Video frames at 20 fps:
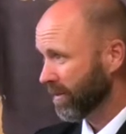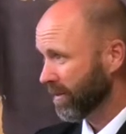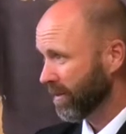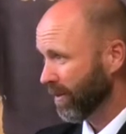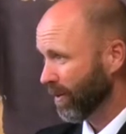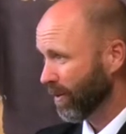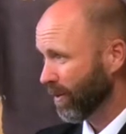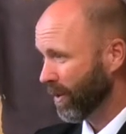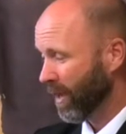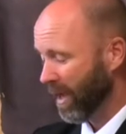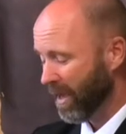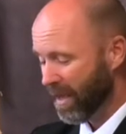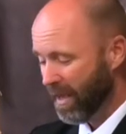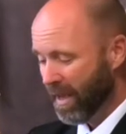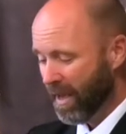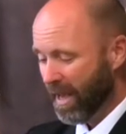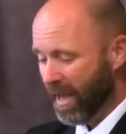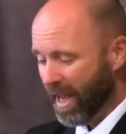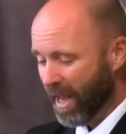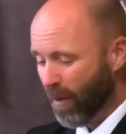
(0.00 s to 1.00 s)
Okay,
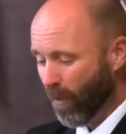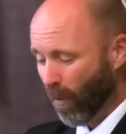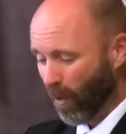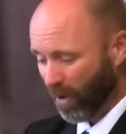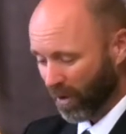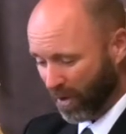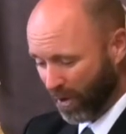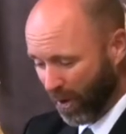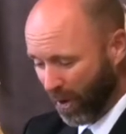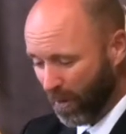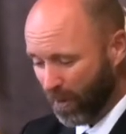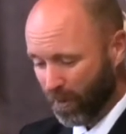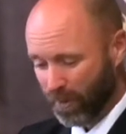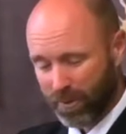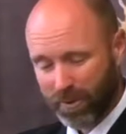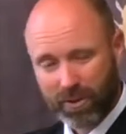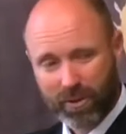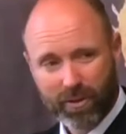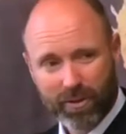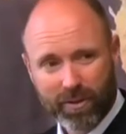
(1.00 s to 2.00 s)
he wore a
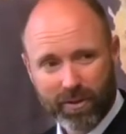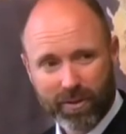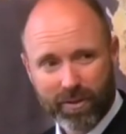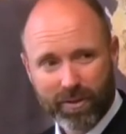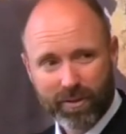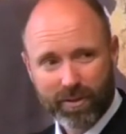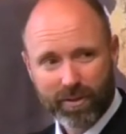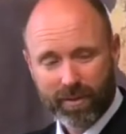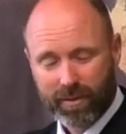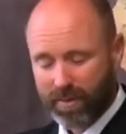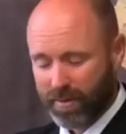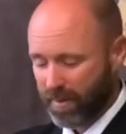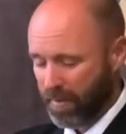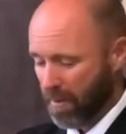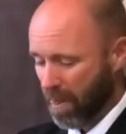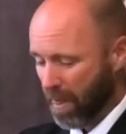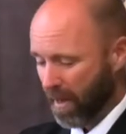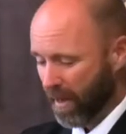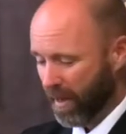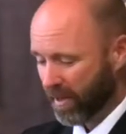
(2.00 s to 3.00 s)
coat,
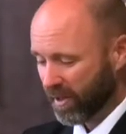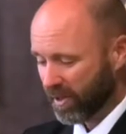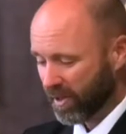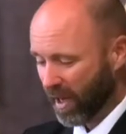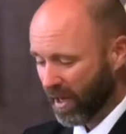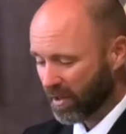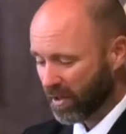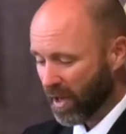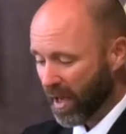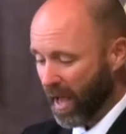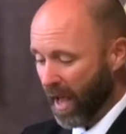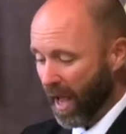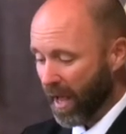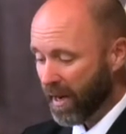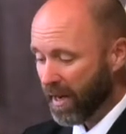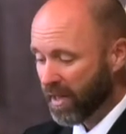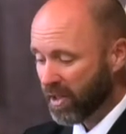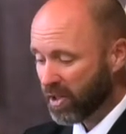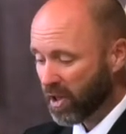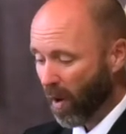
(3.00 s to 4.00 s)
and it says, "And
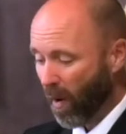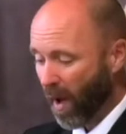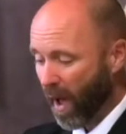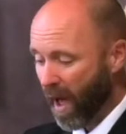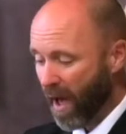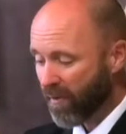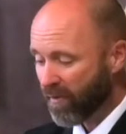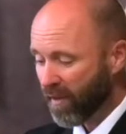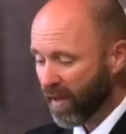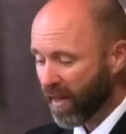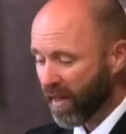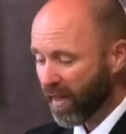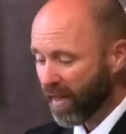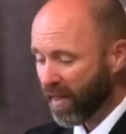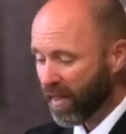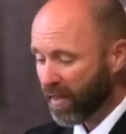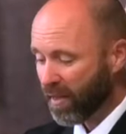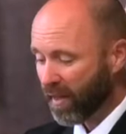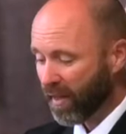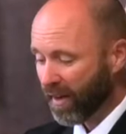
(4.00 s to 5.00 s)
he shall have
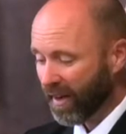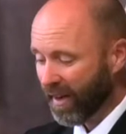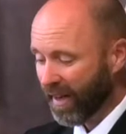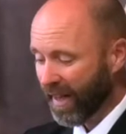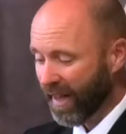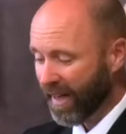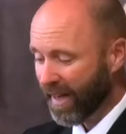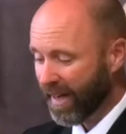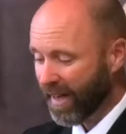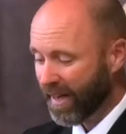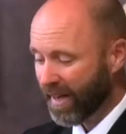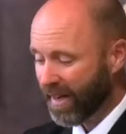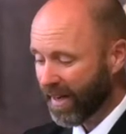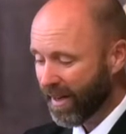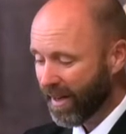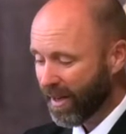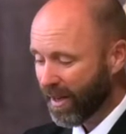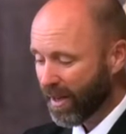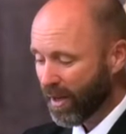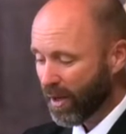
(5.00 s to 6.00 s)
the linen
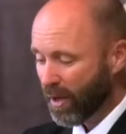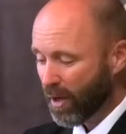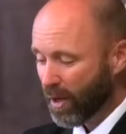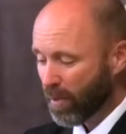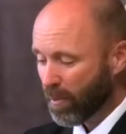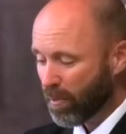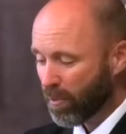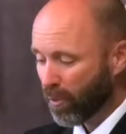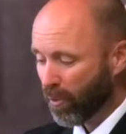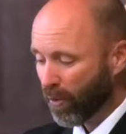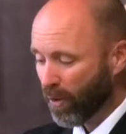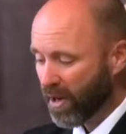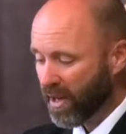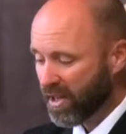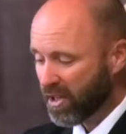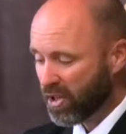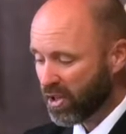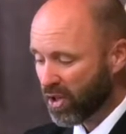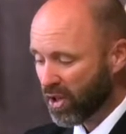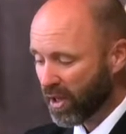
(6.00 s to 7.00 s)

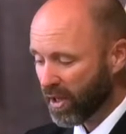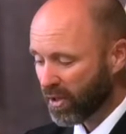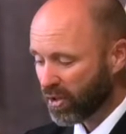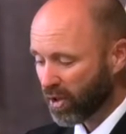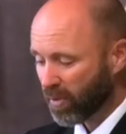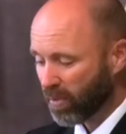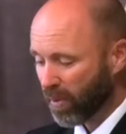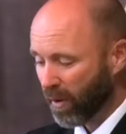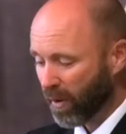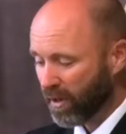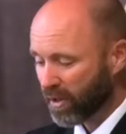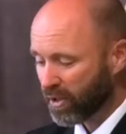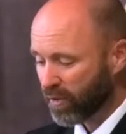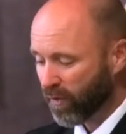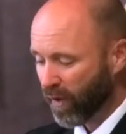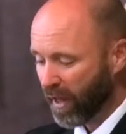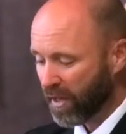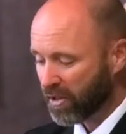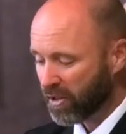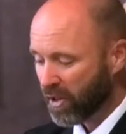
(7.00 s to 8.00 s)
breeches upon his
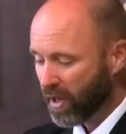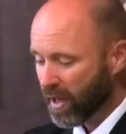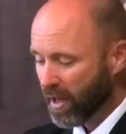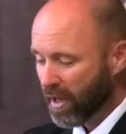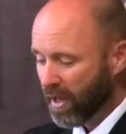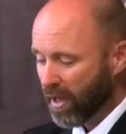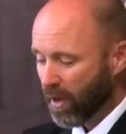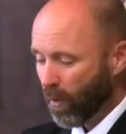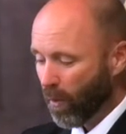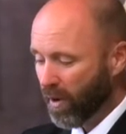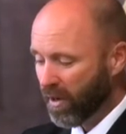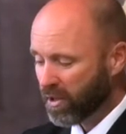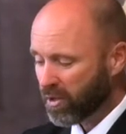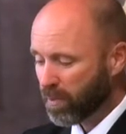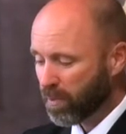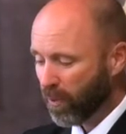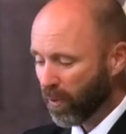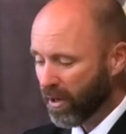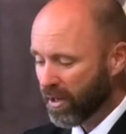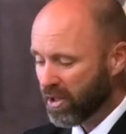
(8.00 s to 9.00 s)
flesh." What does
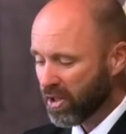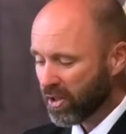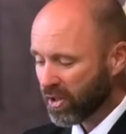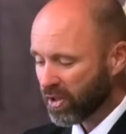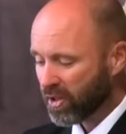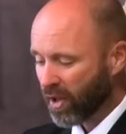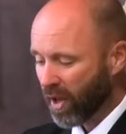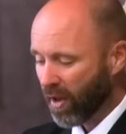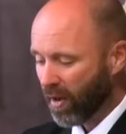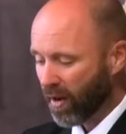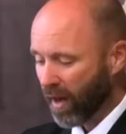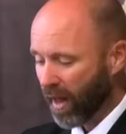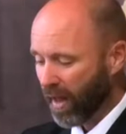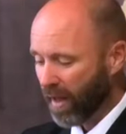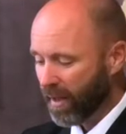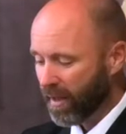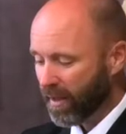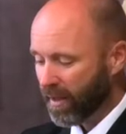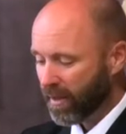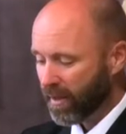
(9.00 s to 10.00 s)
breeches sound
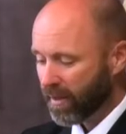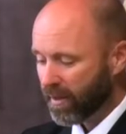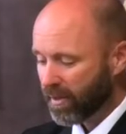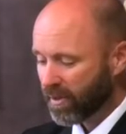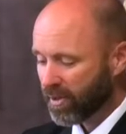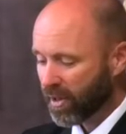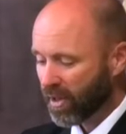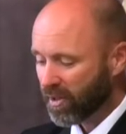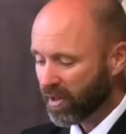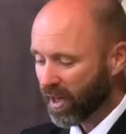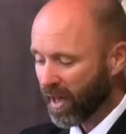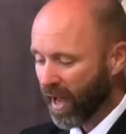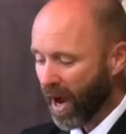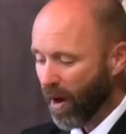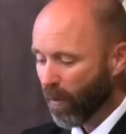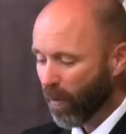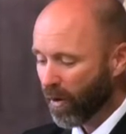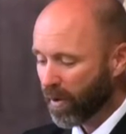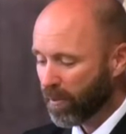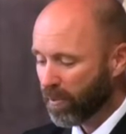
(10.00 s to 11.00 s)
like? Sounds like our
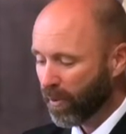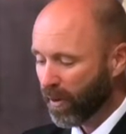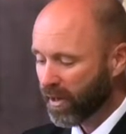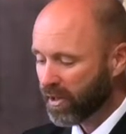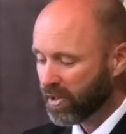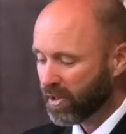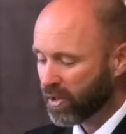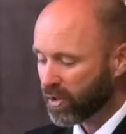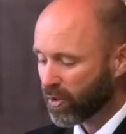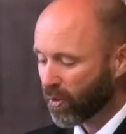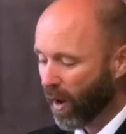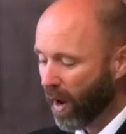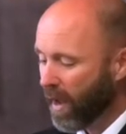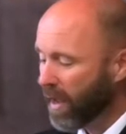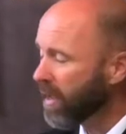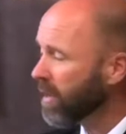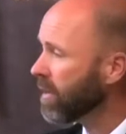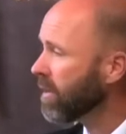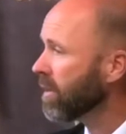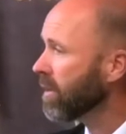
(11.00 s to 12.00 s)
word breeches, right?